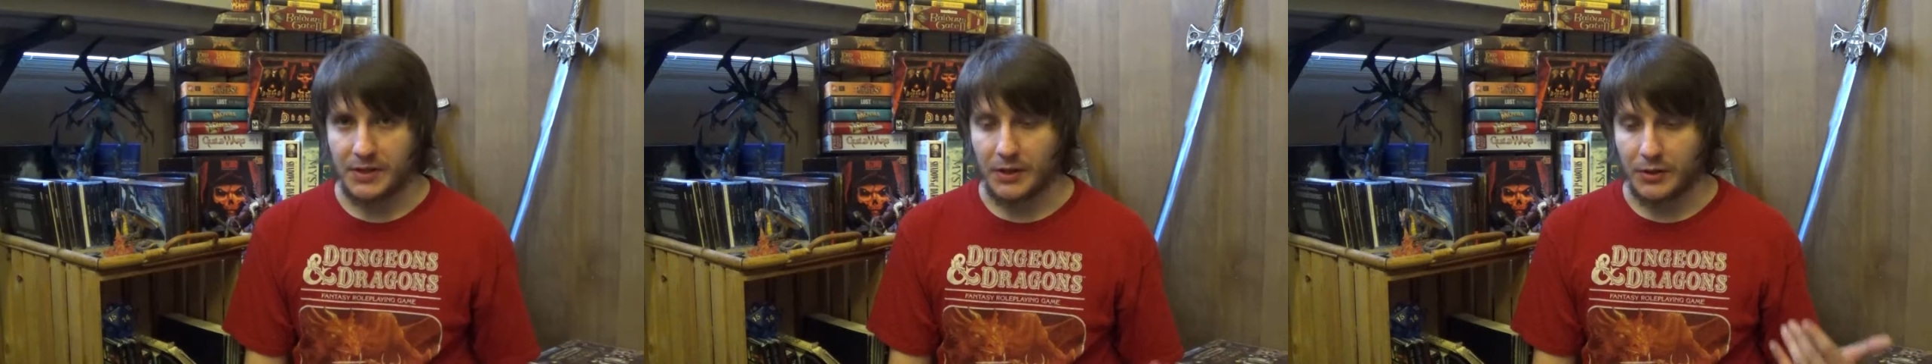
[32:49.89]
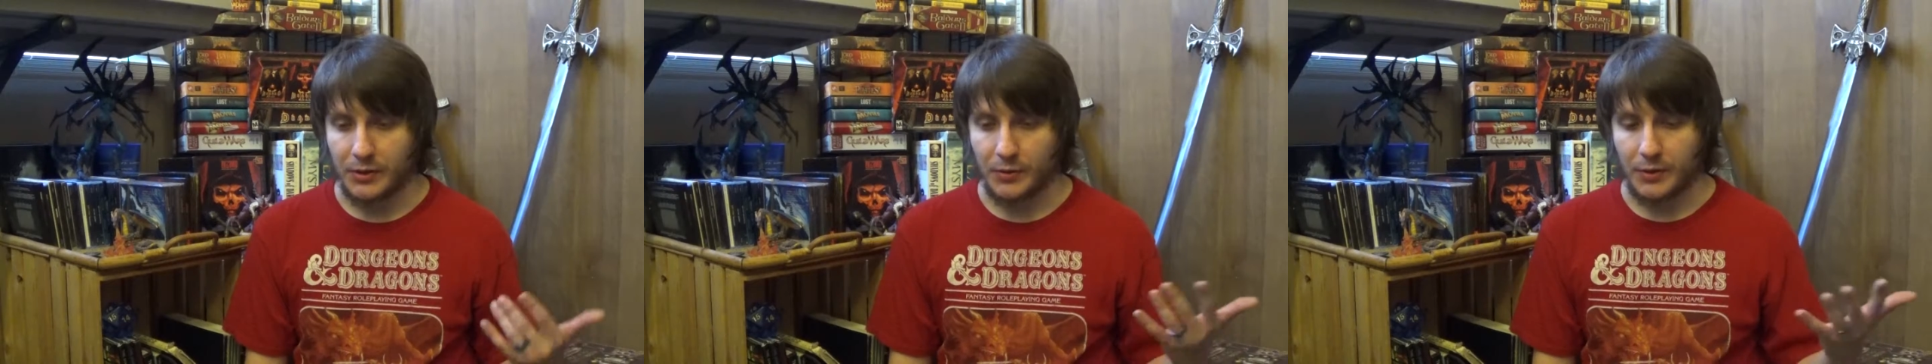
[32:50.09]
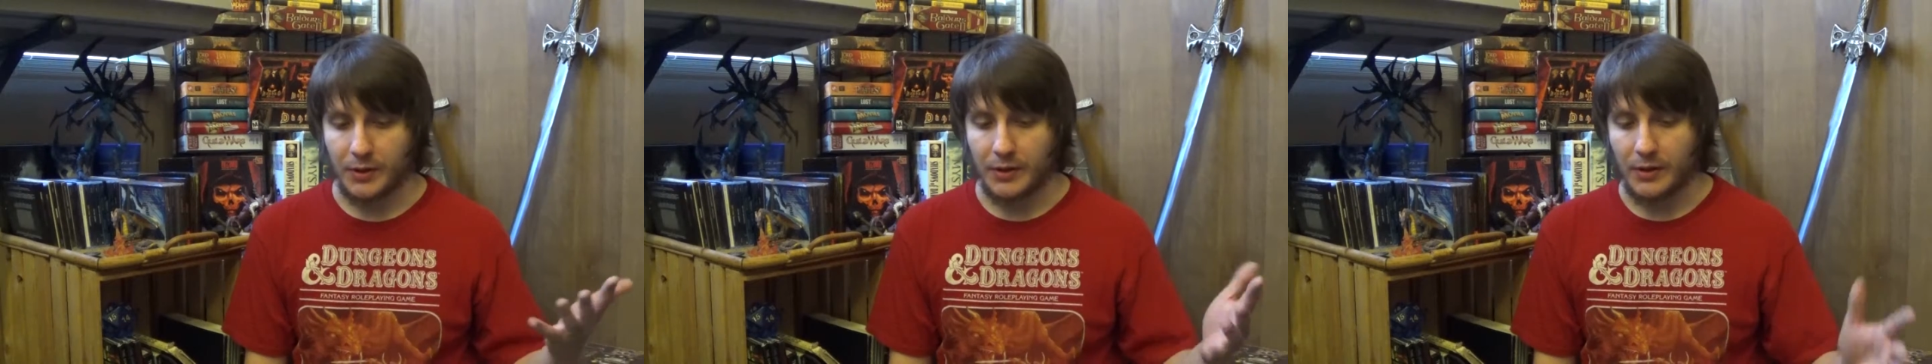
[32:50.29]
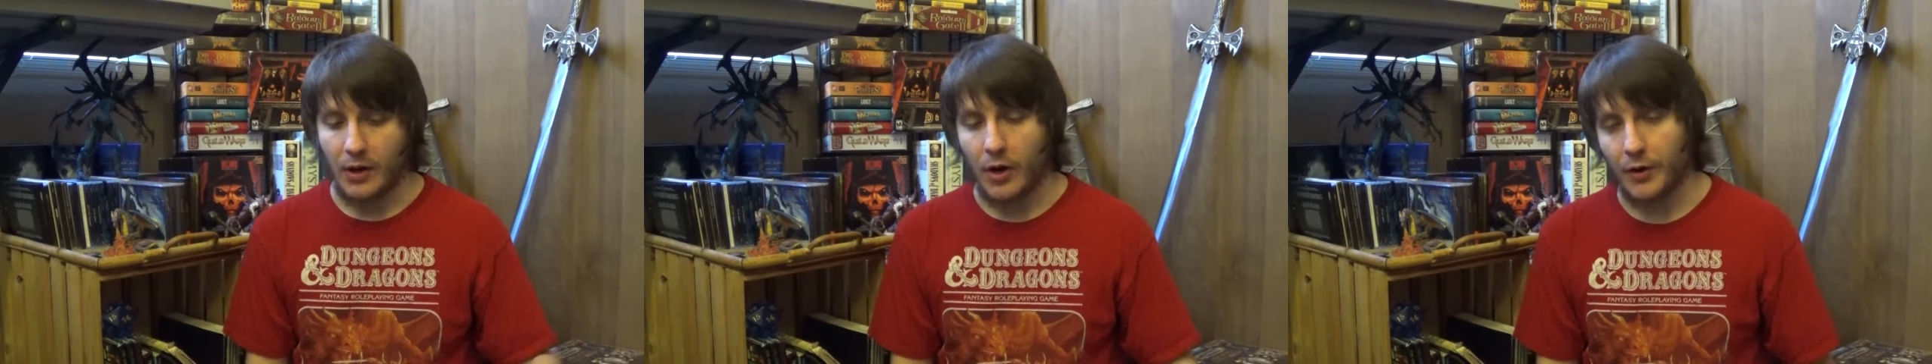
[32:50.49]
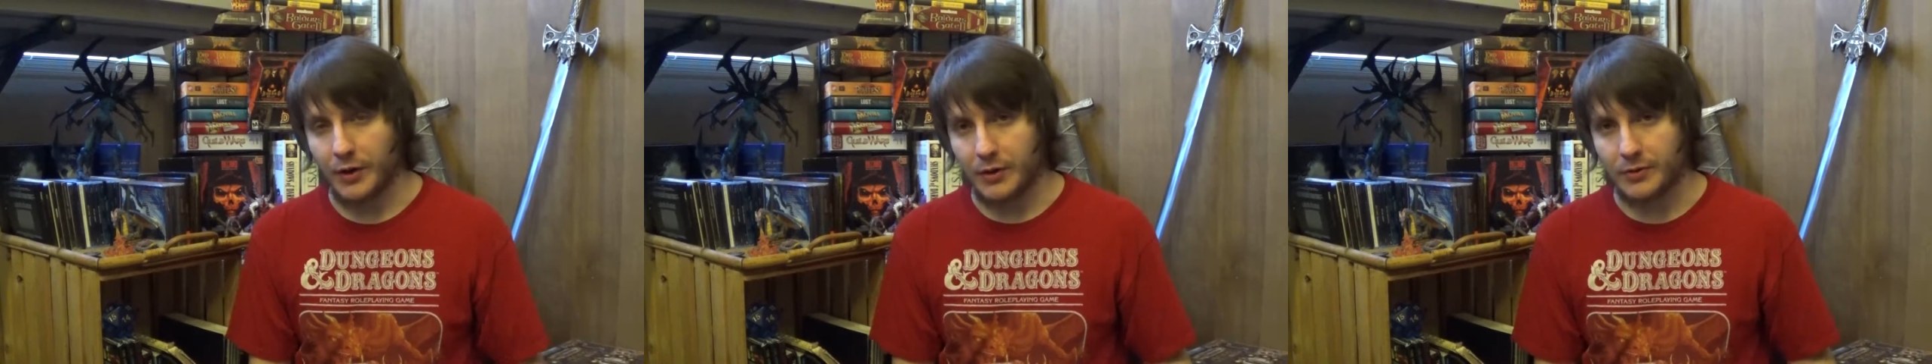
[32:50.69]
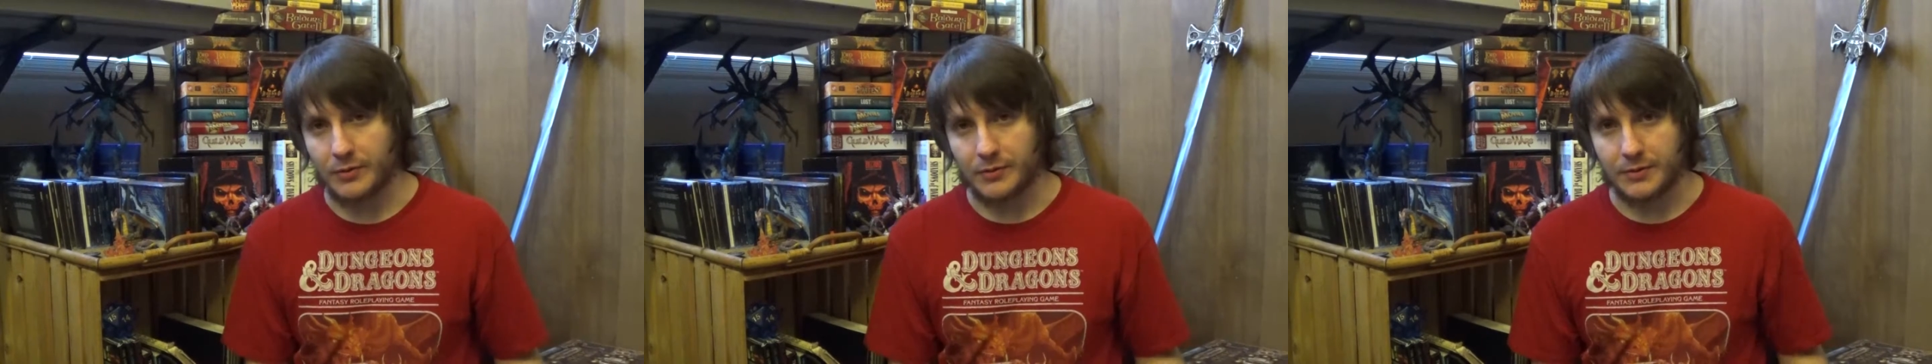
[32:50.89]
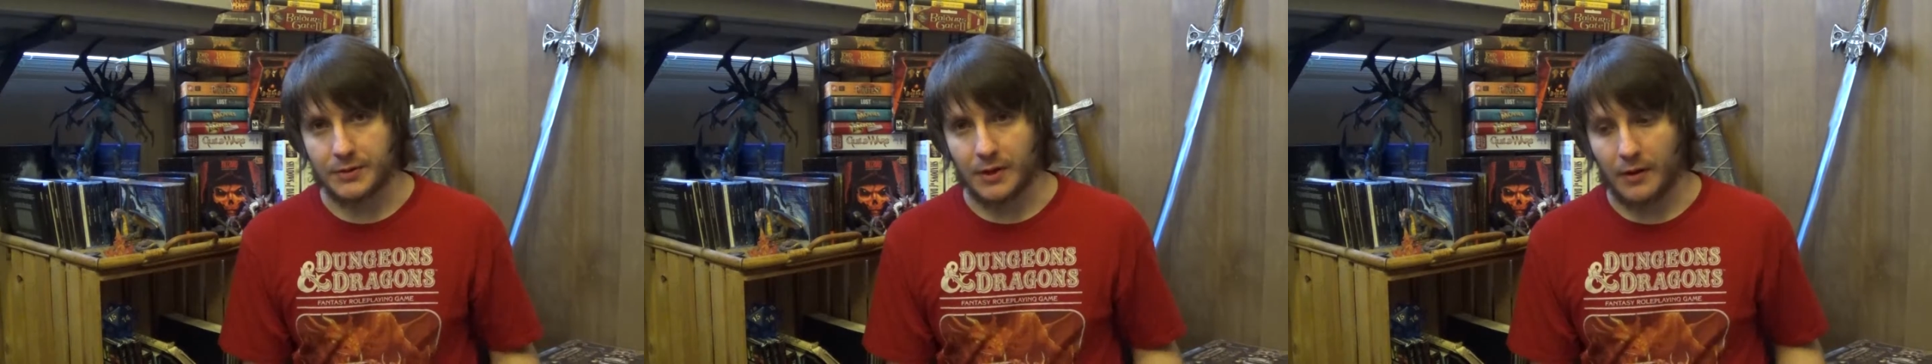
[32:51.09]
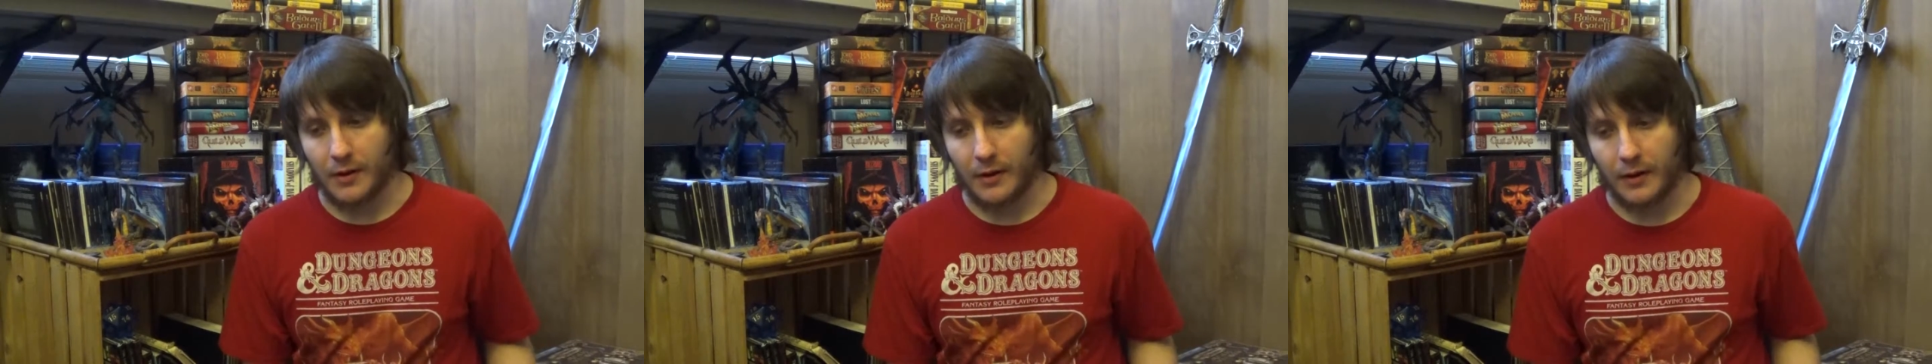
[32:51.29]
included
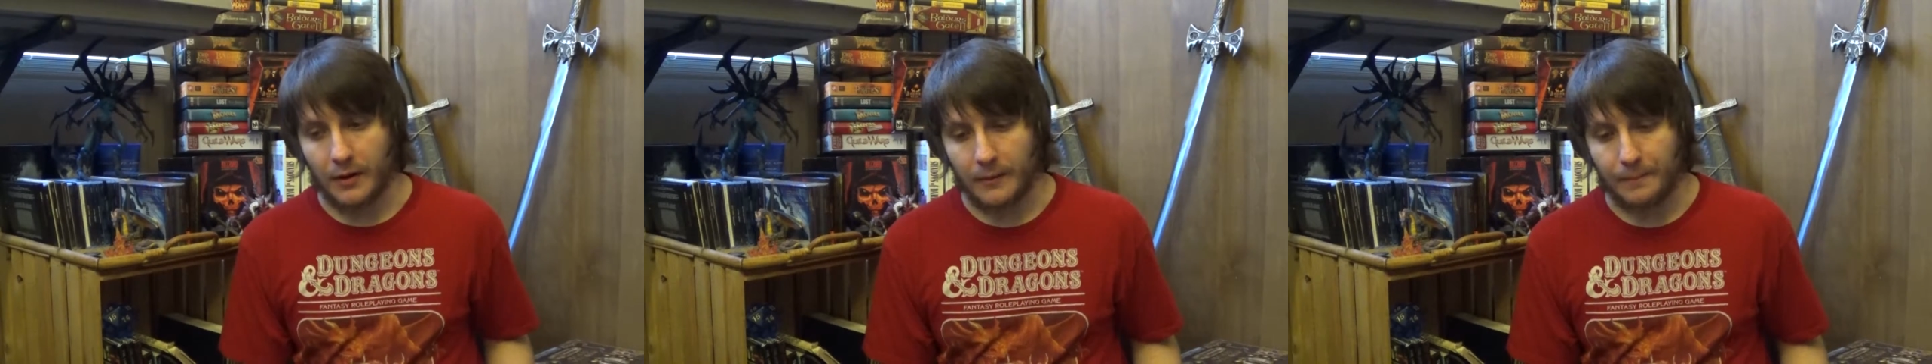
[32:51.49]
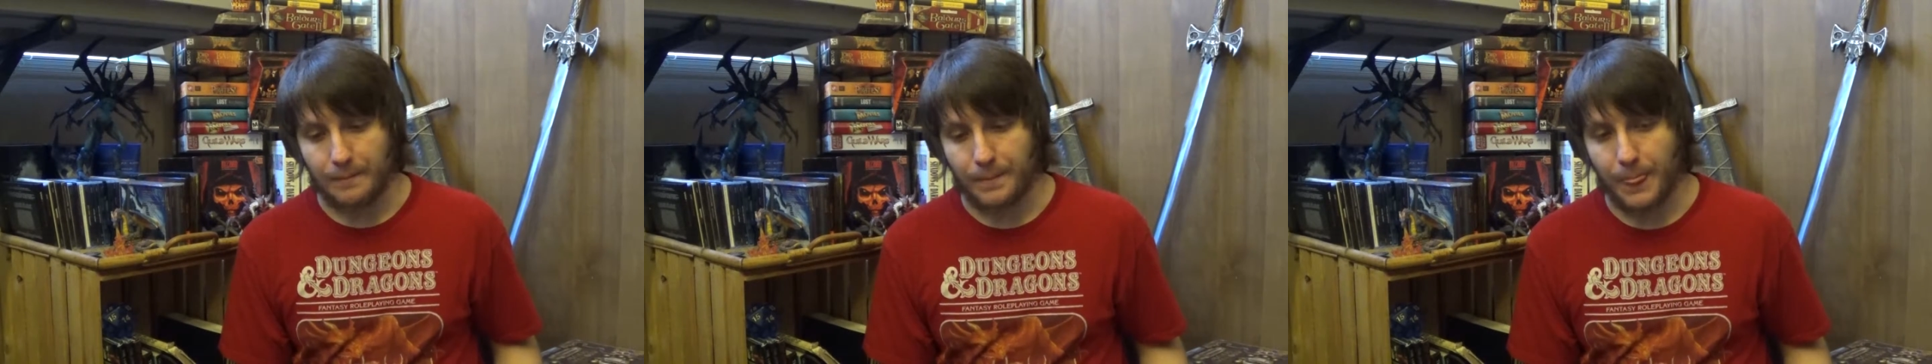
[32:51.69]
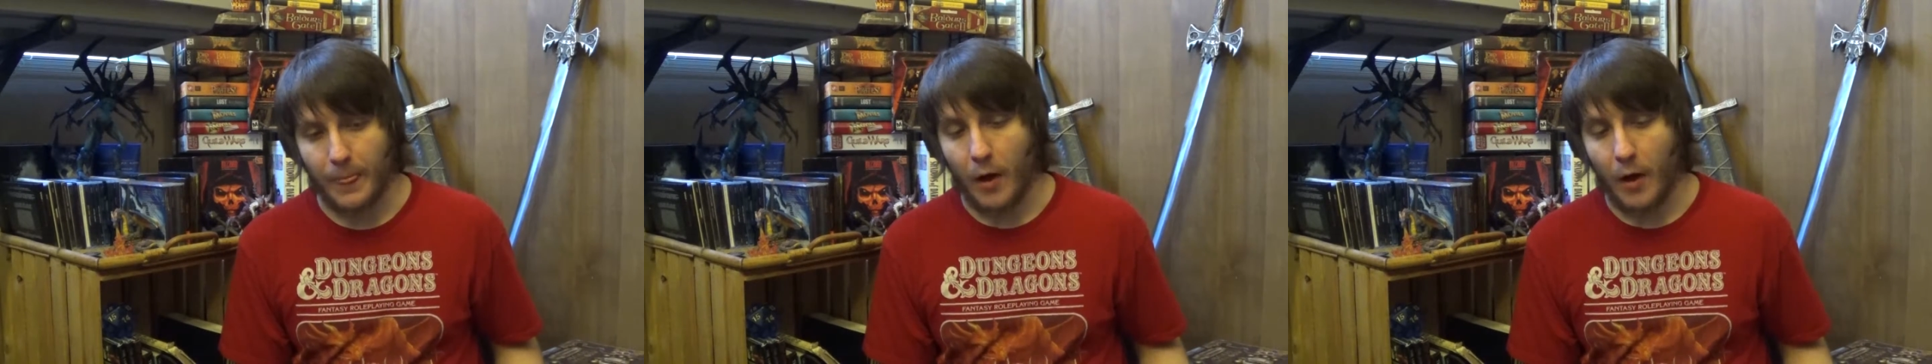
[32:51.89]
articles on